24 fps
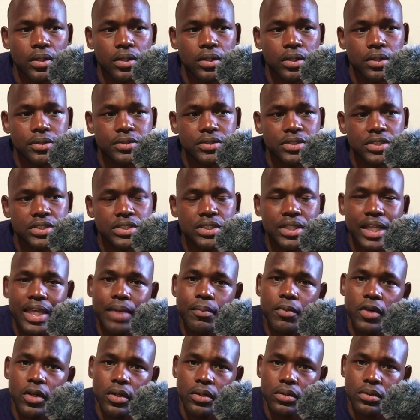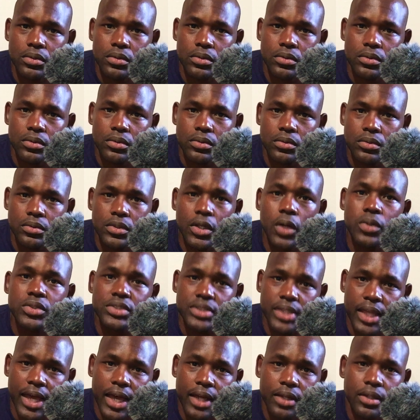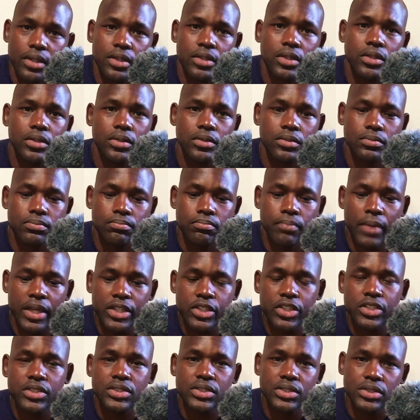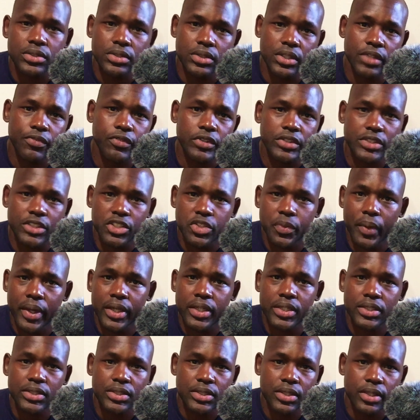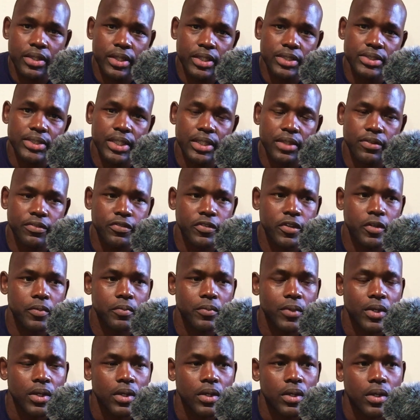There's disclaimer notes that and mentions different situations and things that the film